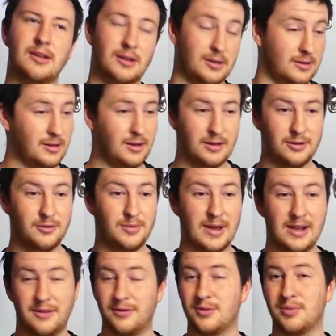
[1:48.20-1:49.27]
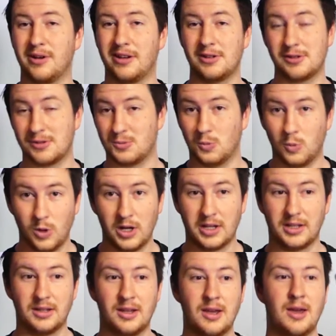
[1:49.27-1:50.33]
It's not too bad if you're buying just
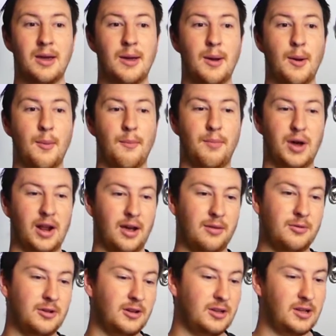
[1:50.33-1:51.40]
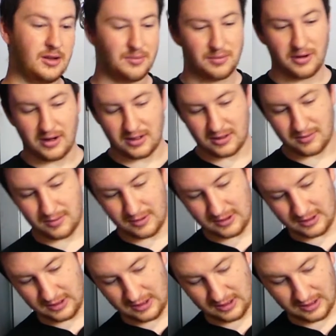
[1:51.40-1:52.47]
one, but I'm gonna need
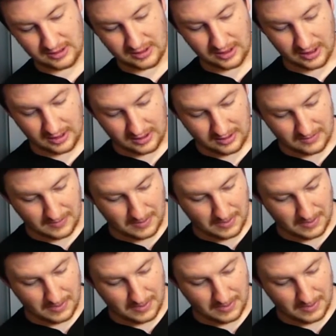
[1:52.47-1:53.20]
approximately like